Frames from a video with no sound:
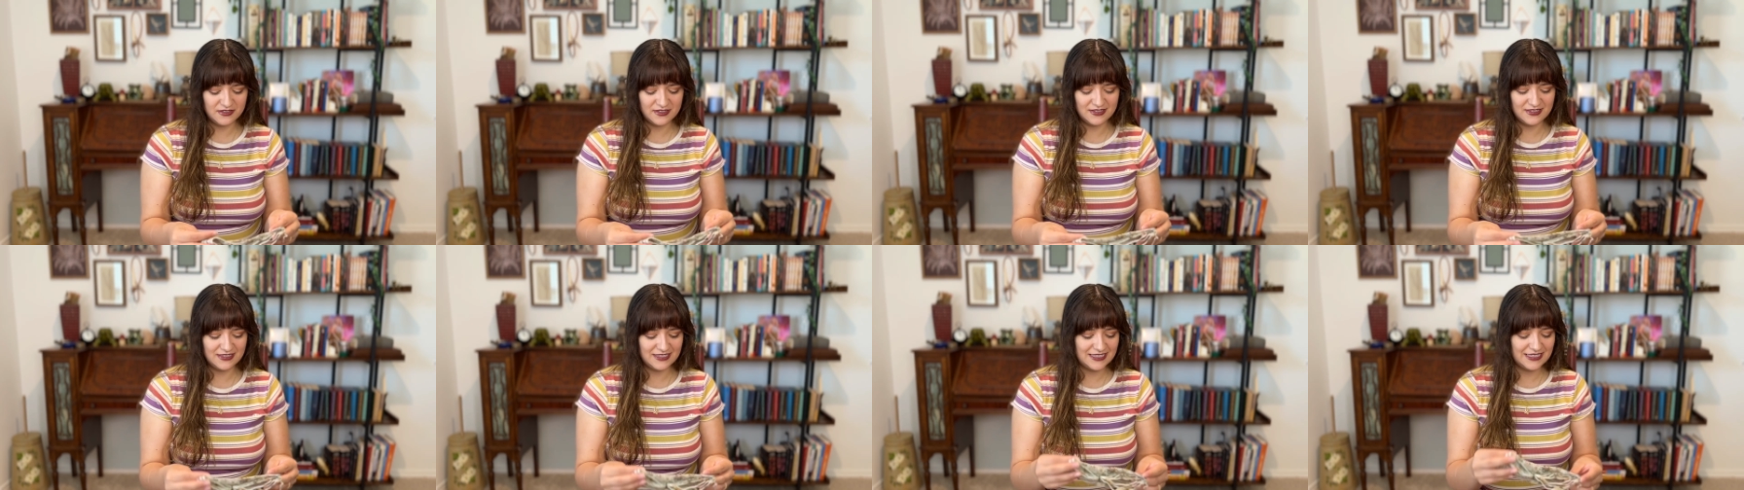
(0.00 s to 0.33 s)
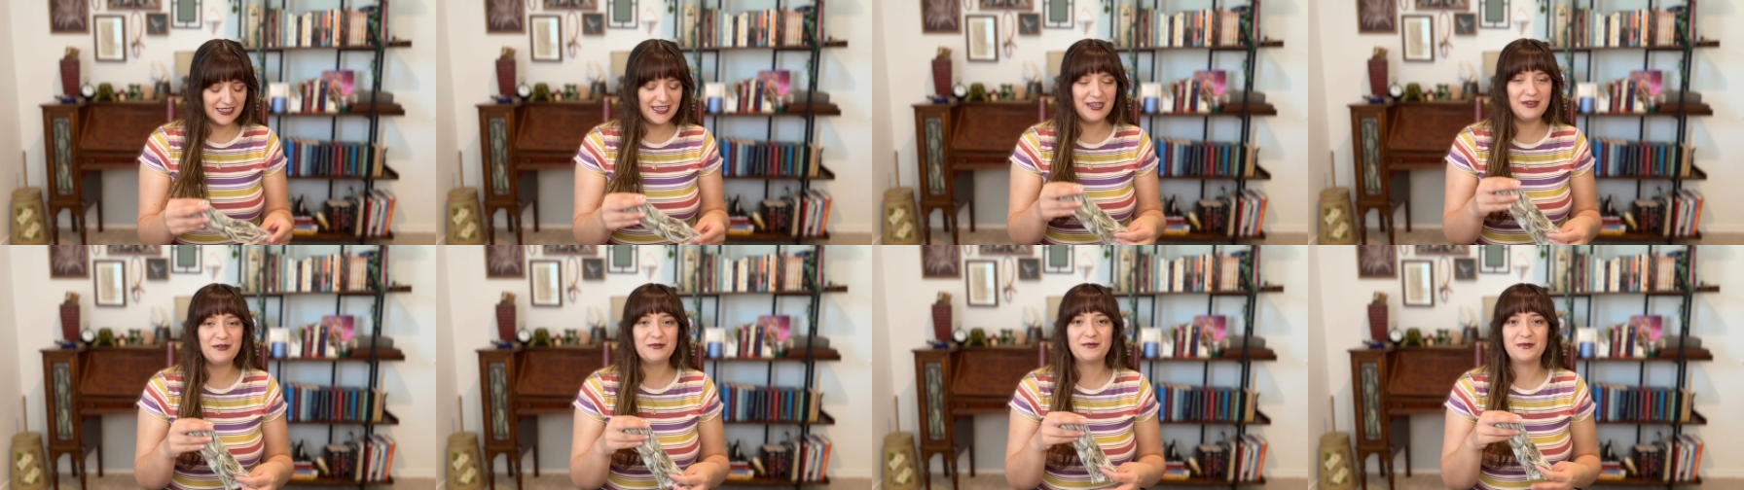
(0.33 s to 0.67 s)
and
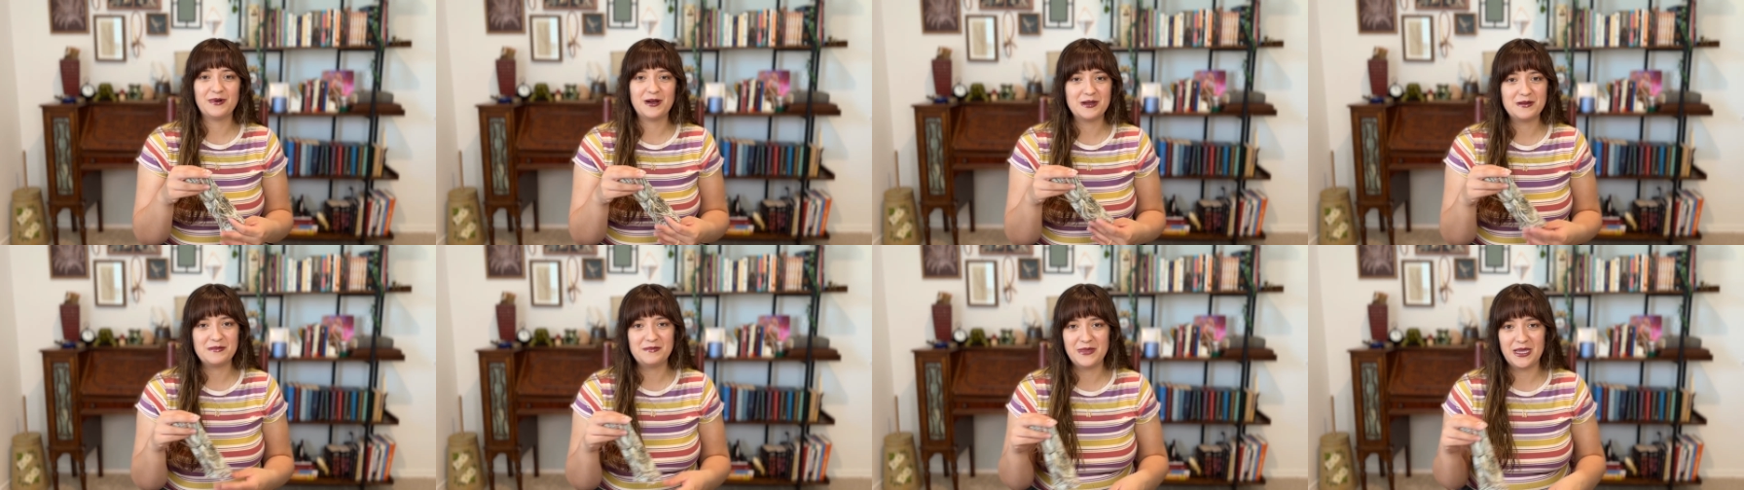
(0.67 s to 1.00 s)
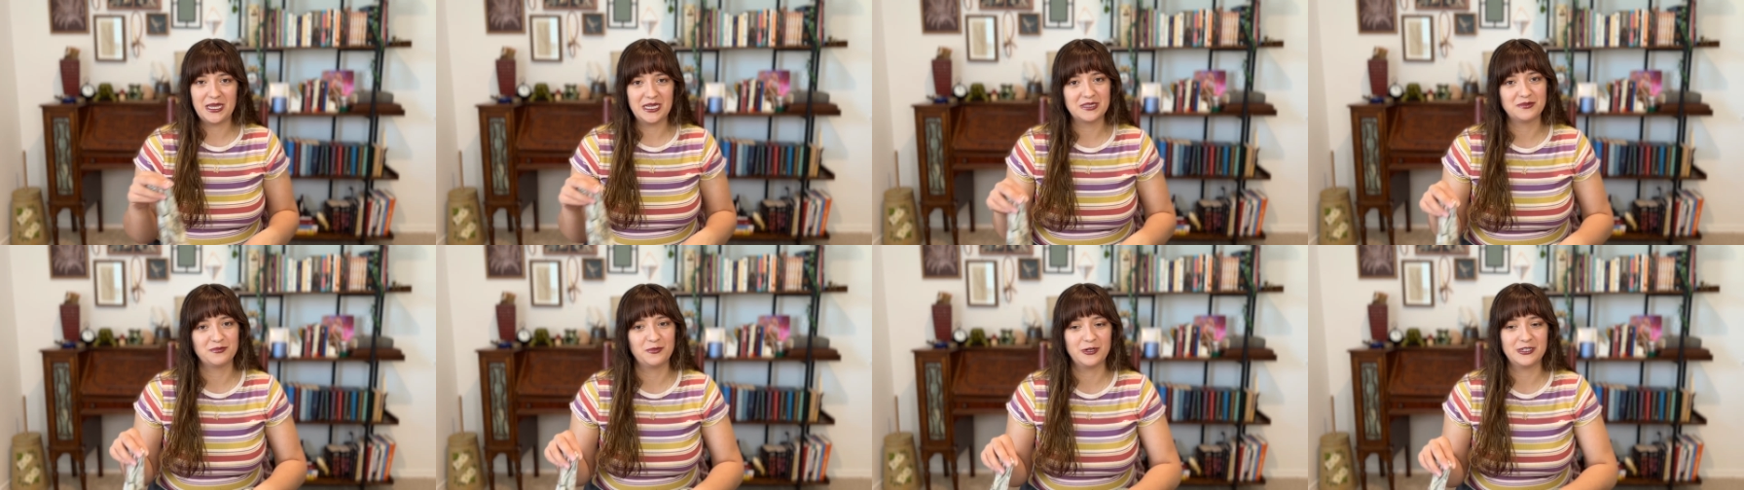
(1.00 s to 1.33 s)
see what
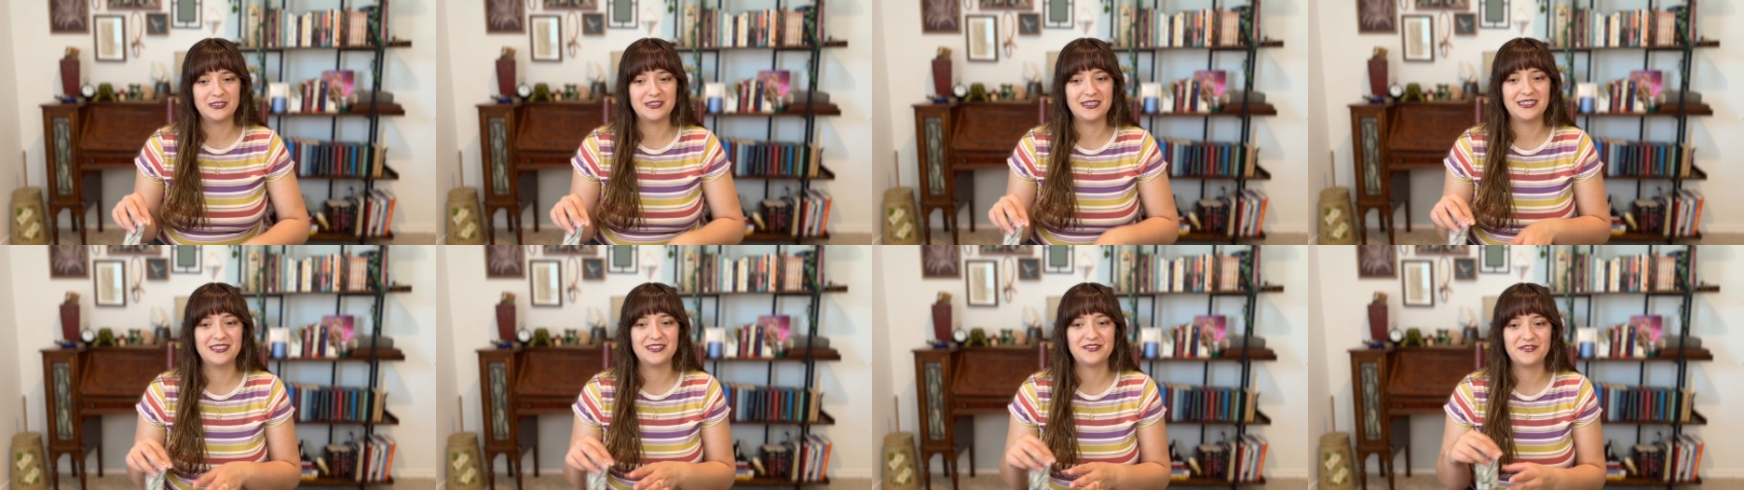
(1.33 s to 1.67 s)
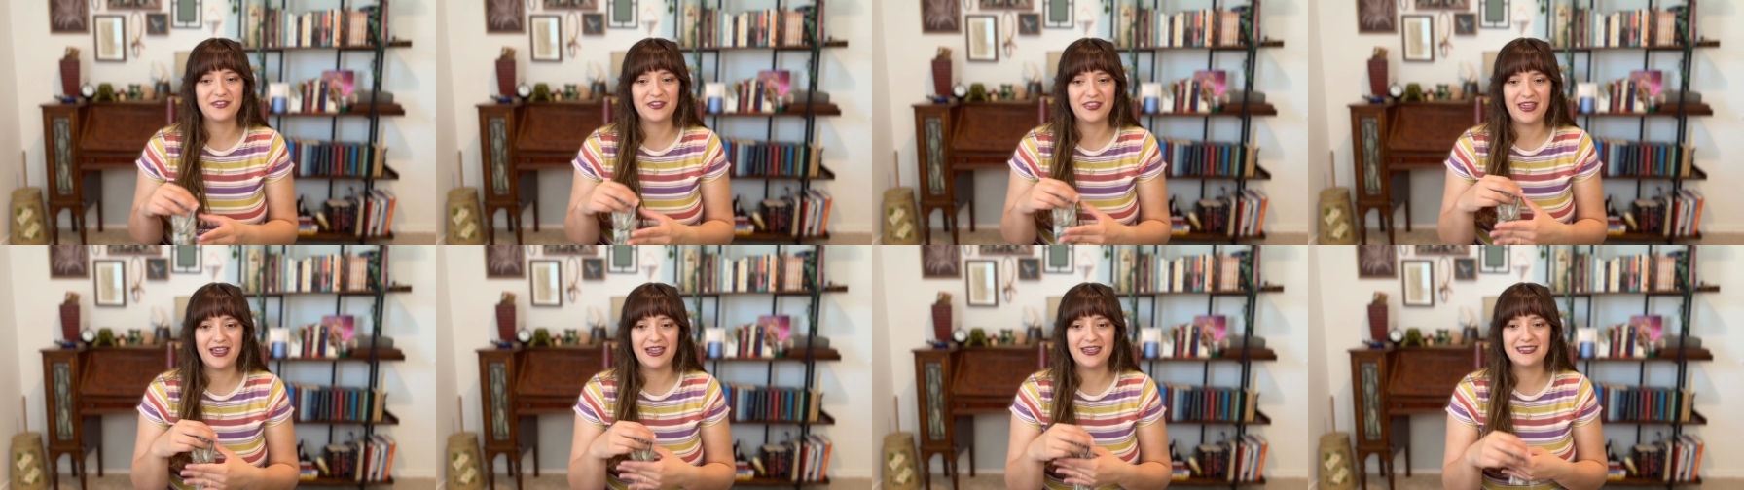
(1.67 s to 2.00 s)
makes more sense
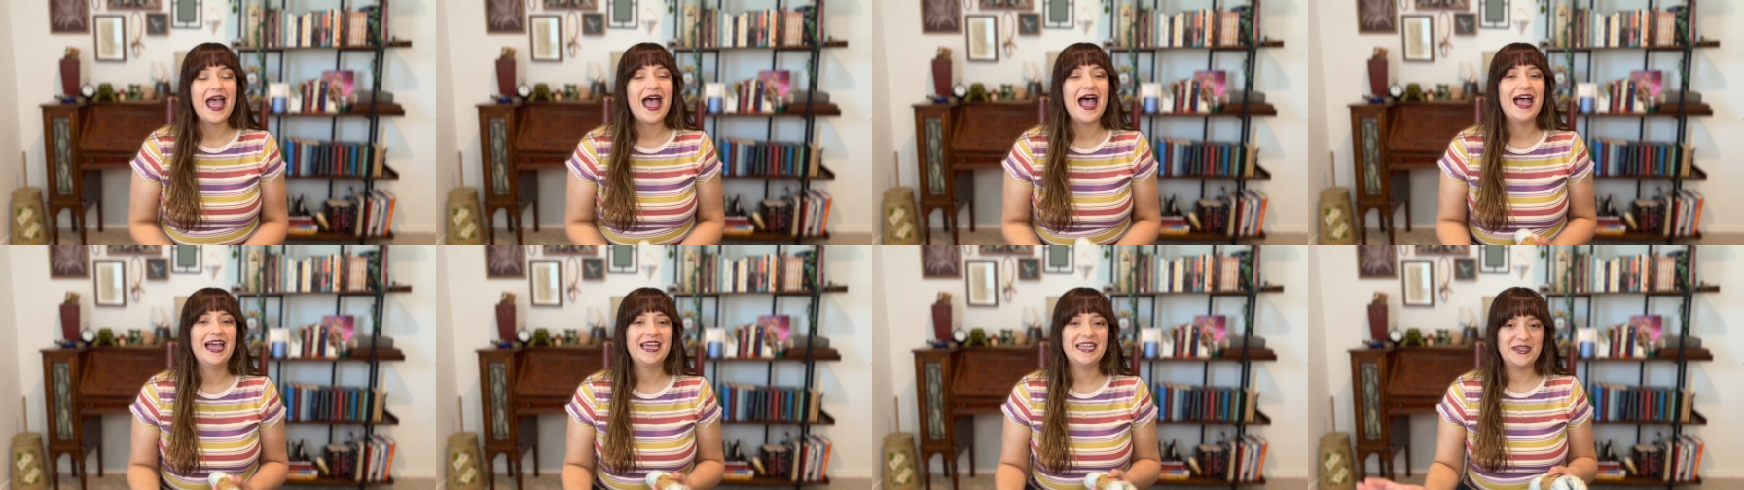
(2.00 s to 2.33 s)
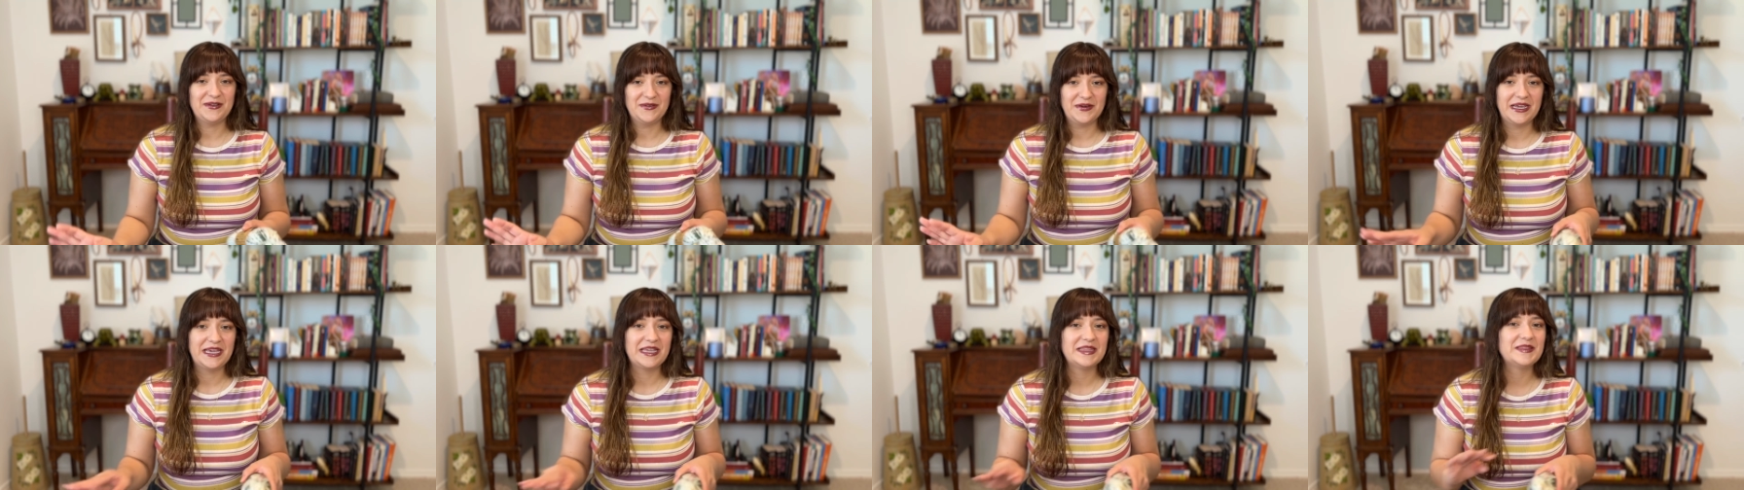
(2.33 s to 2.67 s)
for that.
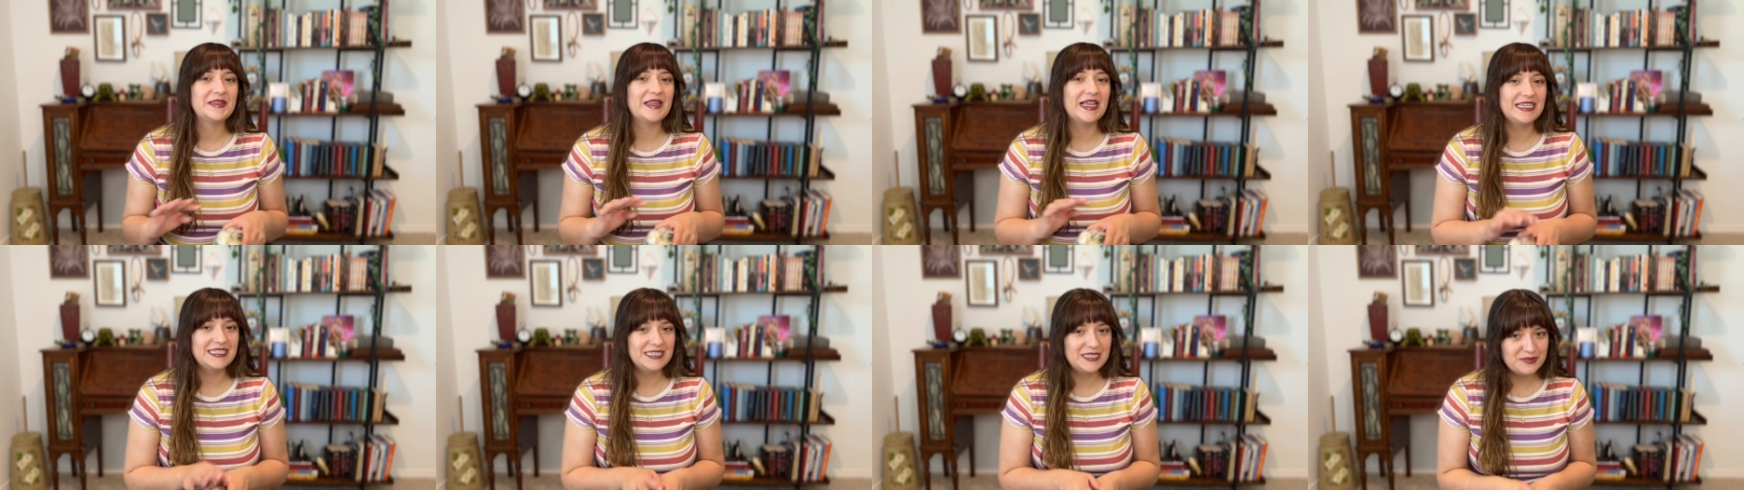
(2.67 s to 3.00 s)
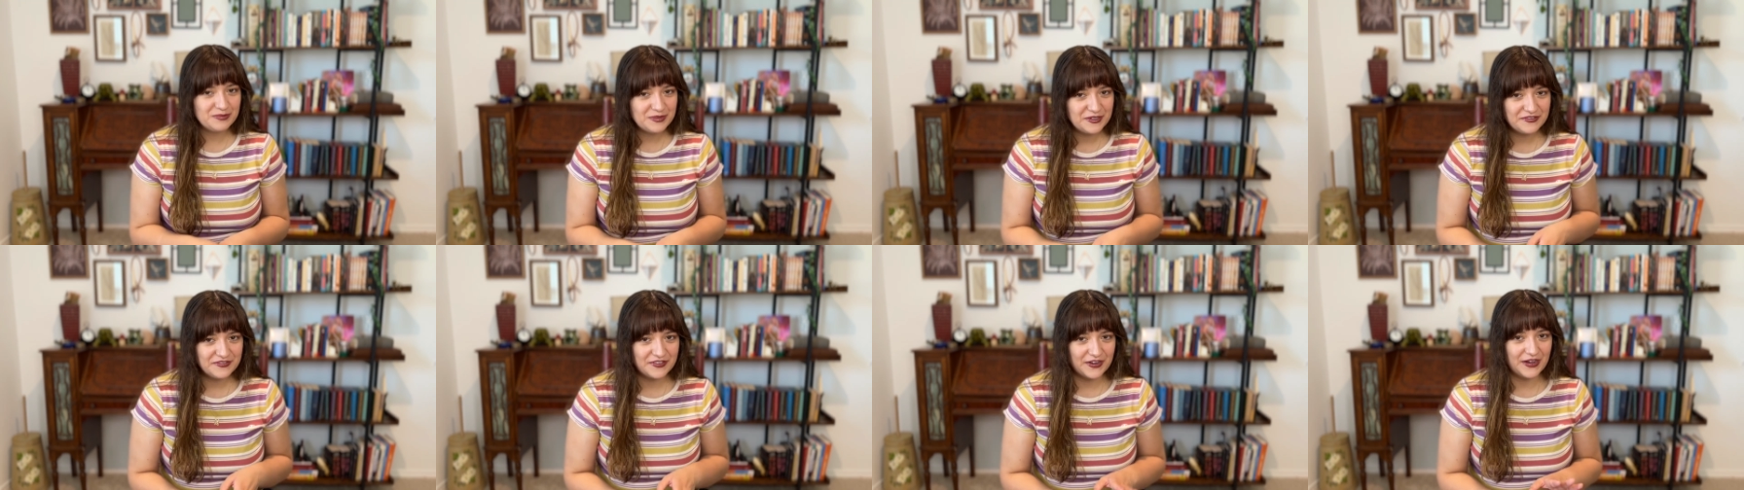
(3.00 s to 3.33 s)
Anyway, let's
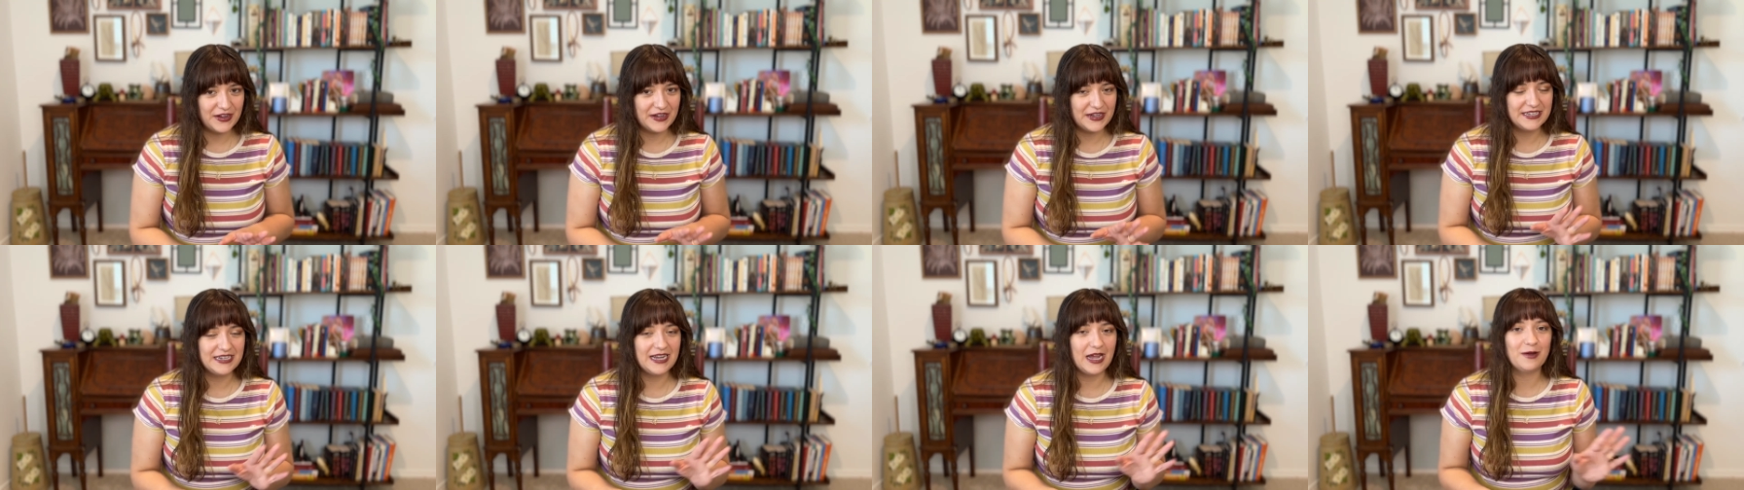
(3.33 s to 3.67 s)
move on.